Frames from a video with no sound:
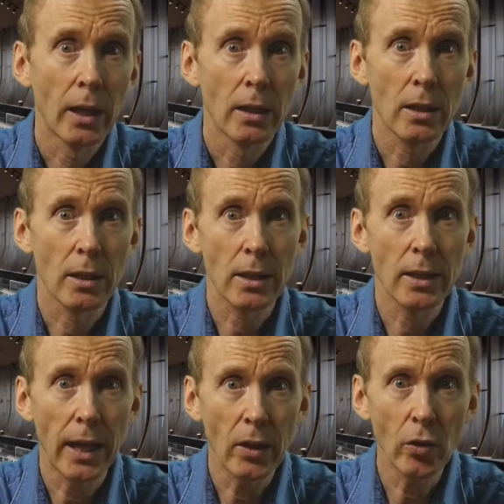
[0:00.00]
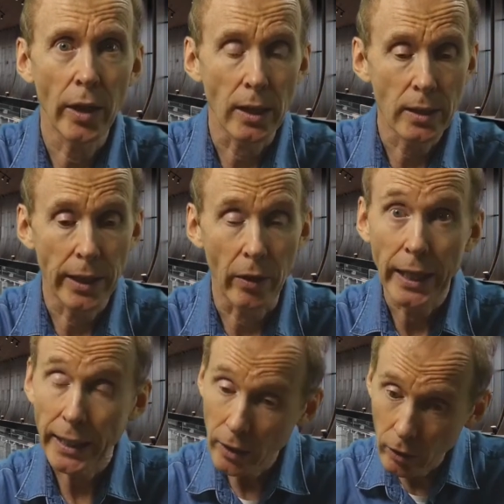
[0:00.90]
So the star traders, they're
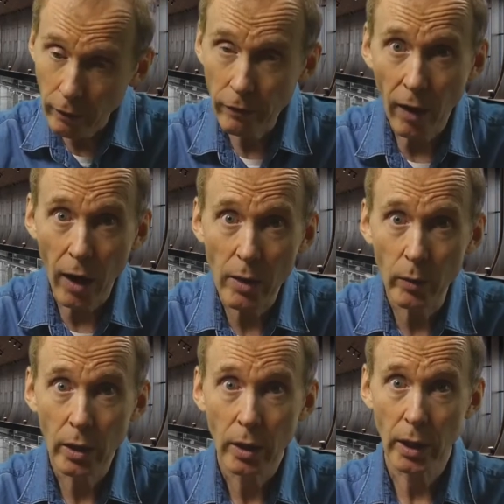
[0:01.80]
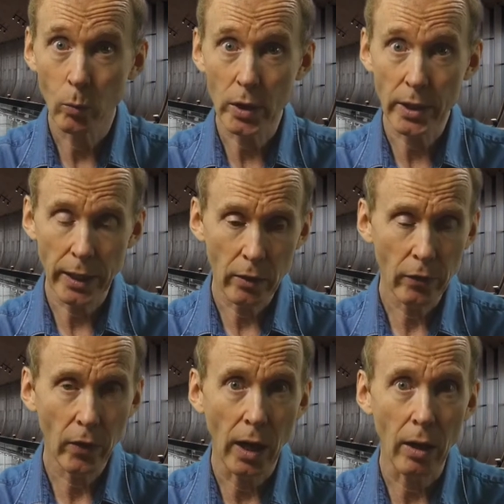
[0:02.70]
in an environment in which they can
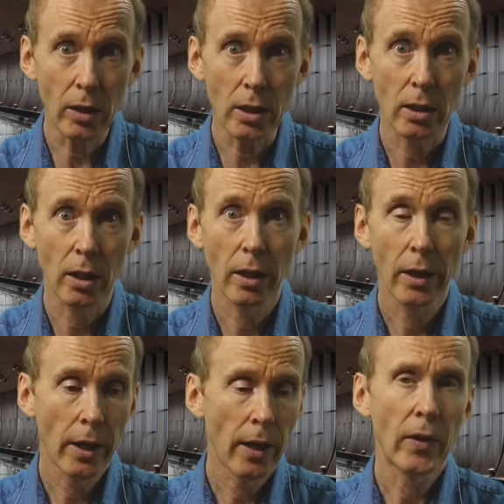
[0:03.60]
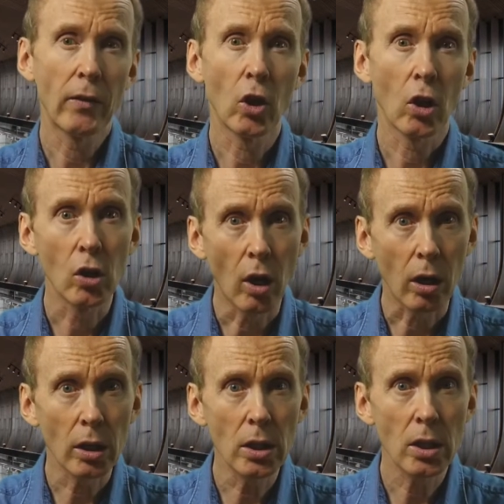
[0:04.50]
flourish. They've got
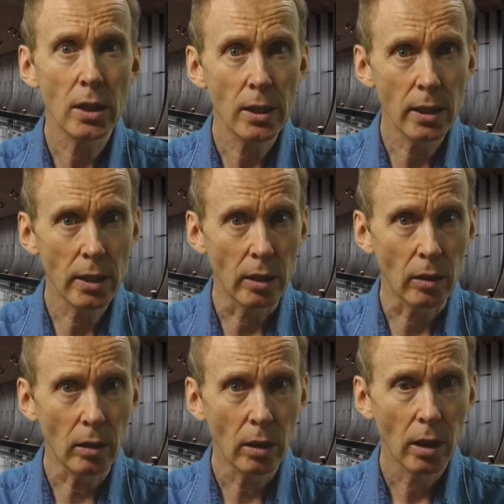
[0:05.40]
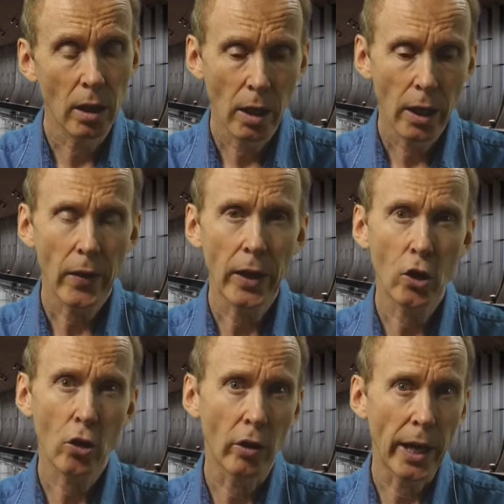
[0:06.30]
knowledge and skill. They
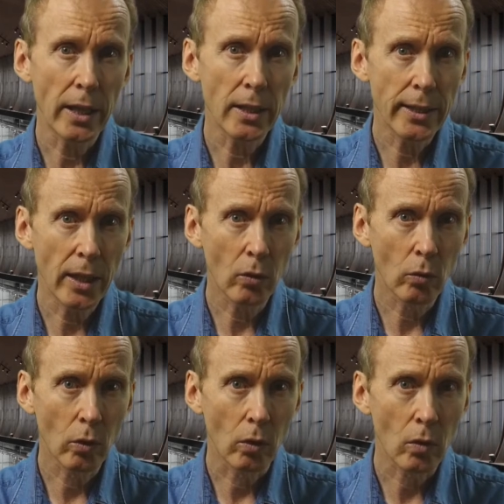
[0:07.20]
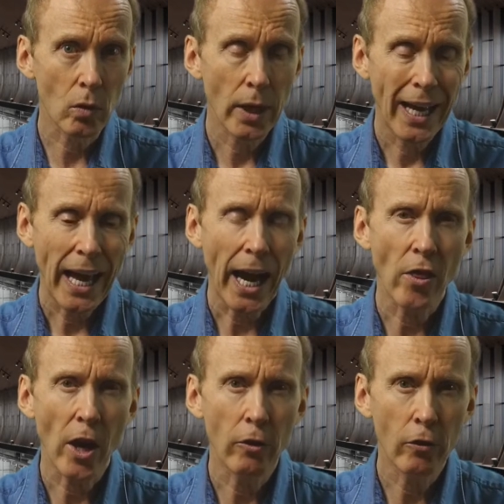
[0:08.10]
create a set of rules and
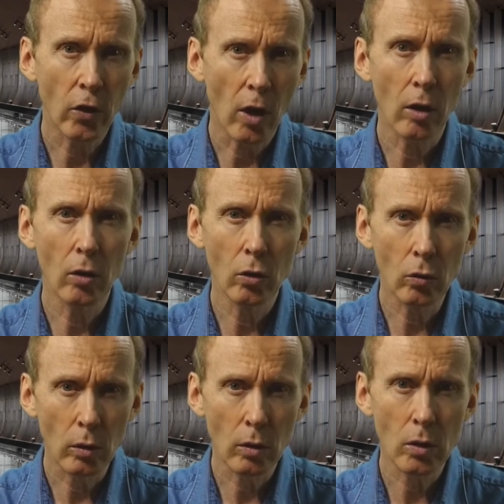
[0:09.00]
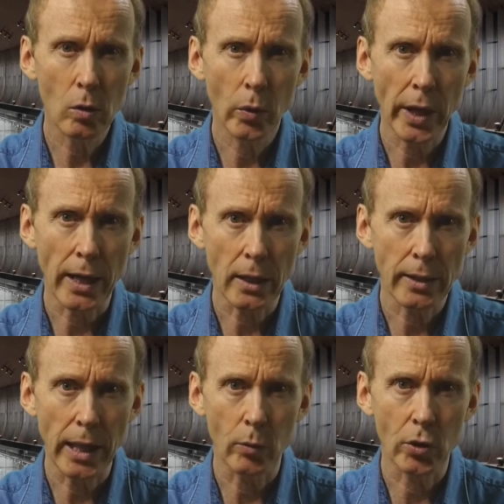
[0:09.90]
they follow the rules without
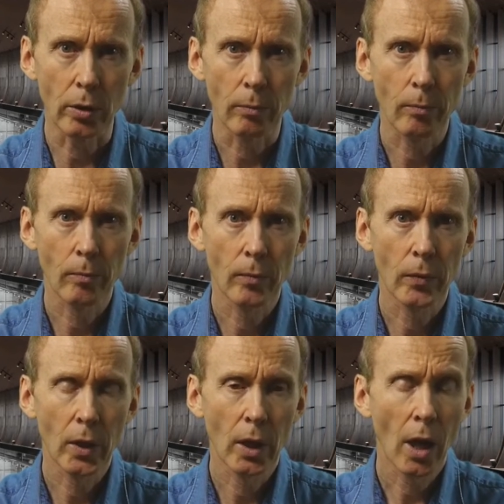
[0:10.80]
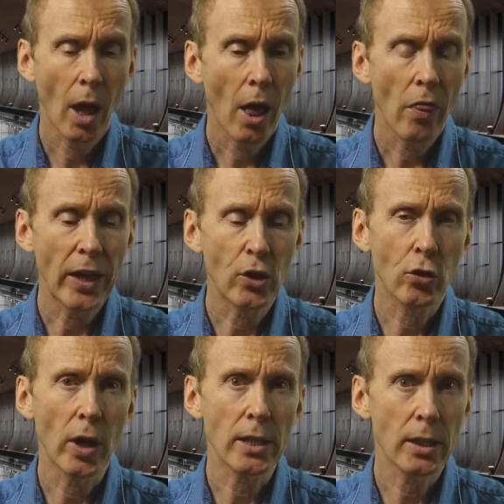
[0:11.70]
exception. They
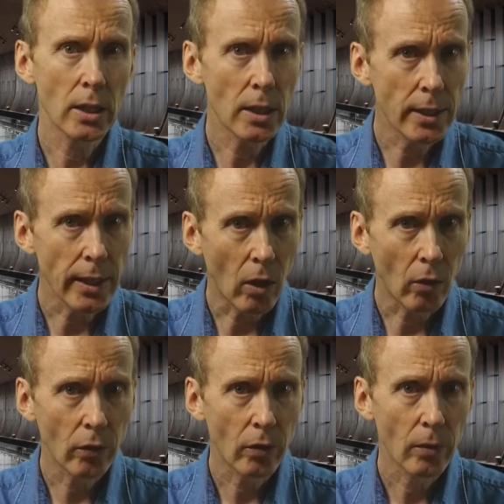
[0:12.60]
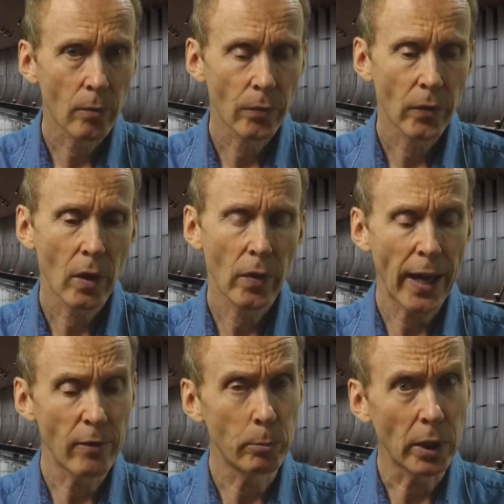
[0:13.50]
trust in self. They
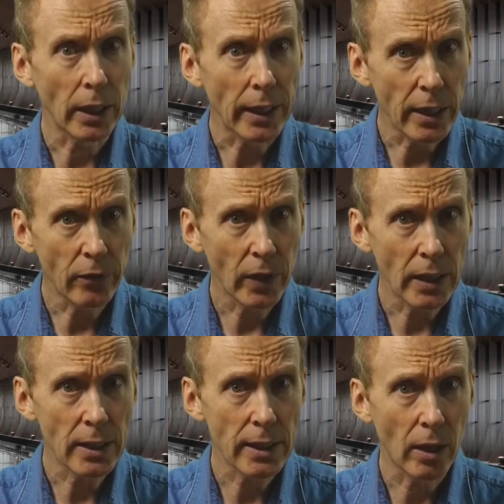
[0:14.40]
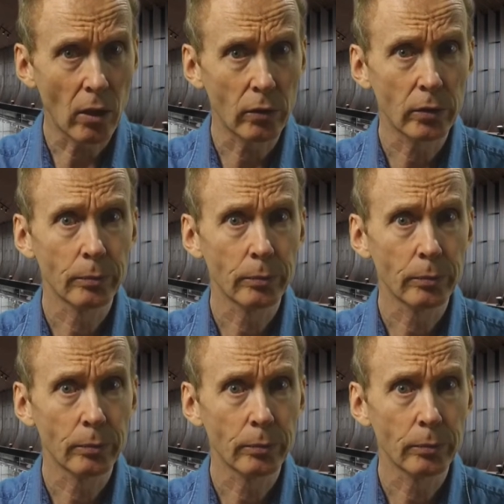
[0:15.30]
have belief in self.